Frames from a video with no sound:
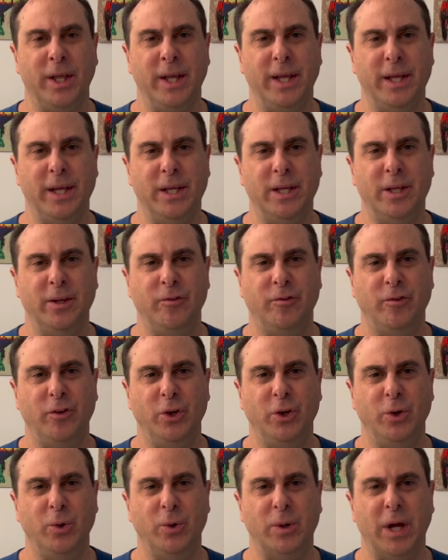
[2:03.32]
is
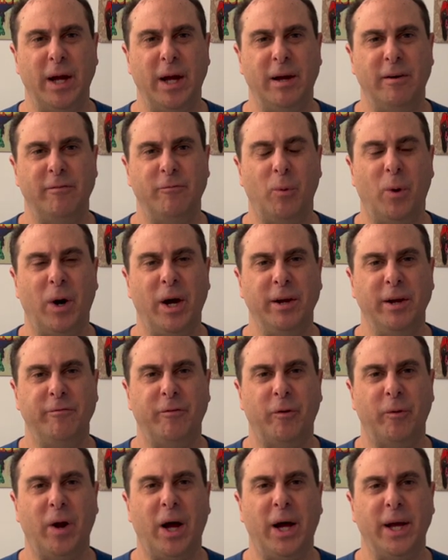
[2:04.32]
you have wide
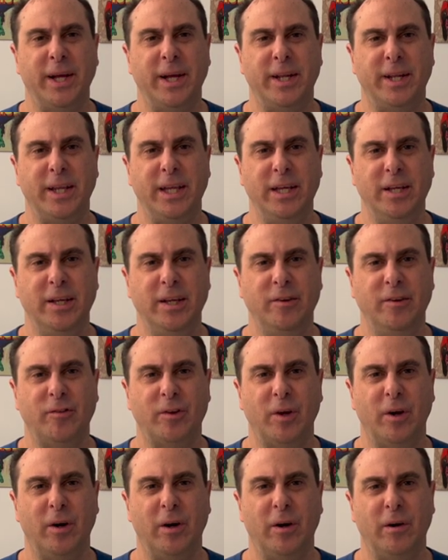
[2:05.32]
varieties
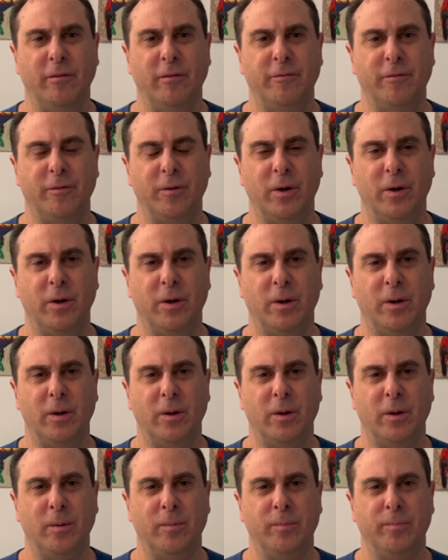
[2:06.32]
of
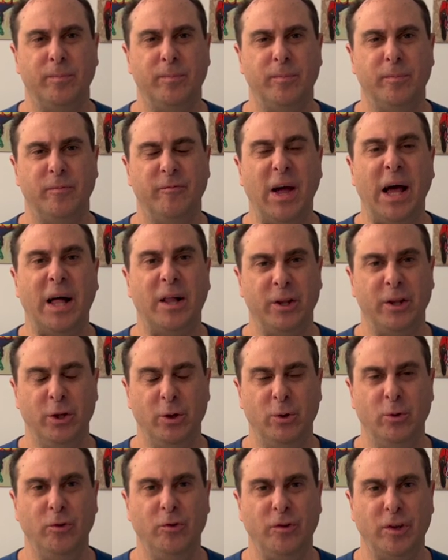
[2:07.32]

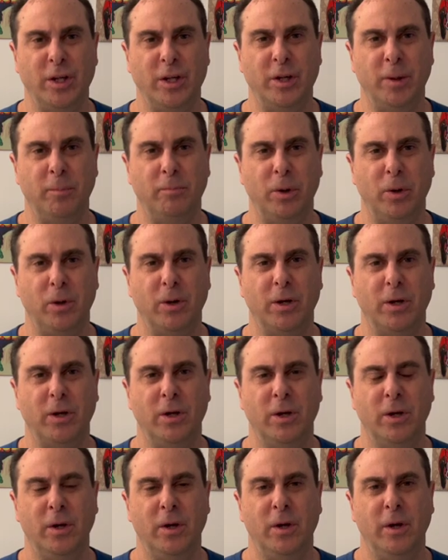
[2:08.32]
values in a book.
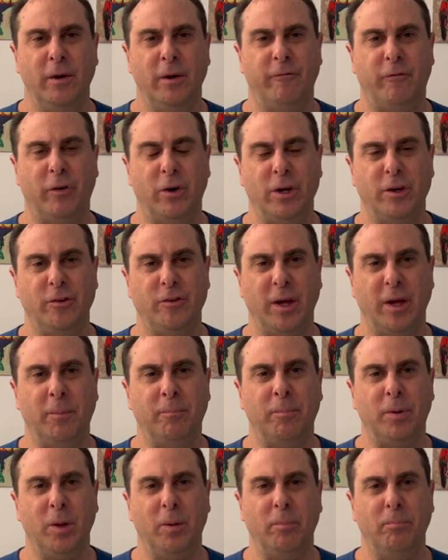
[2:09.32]
For
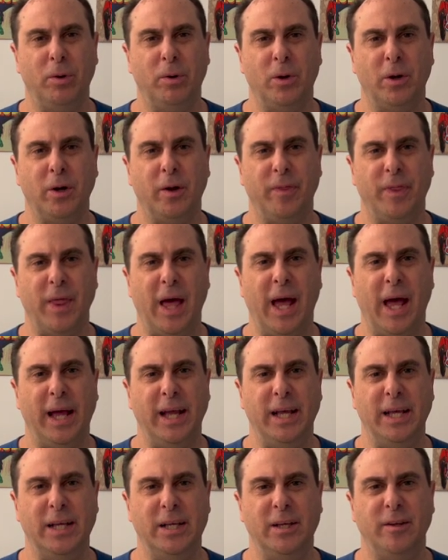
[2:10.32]
example, a book that
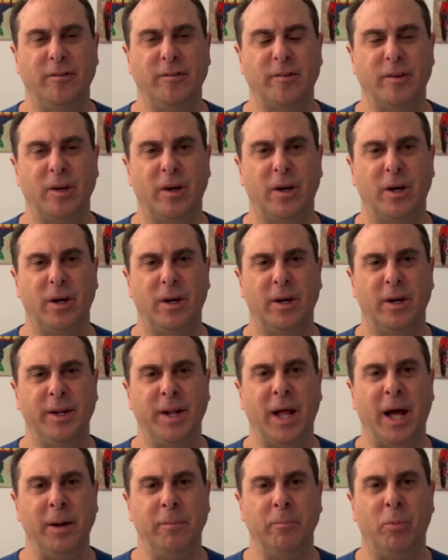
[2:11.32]
is
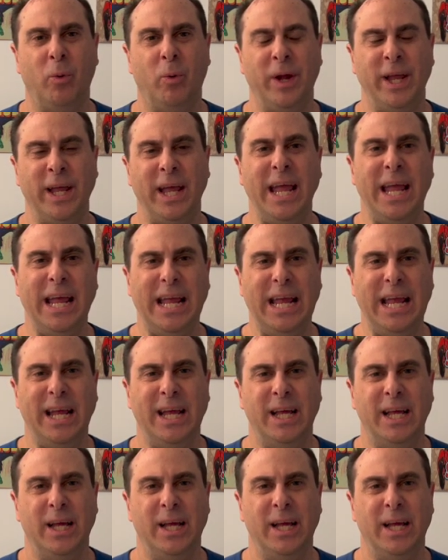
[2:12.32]
9.8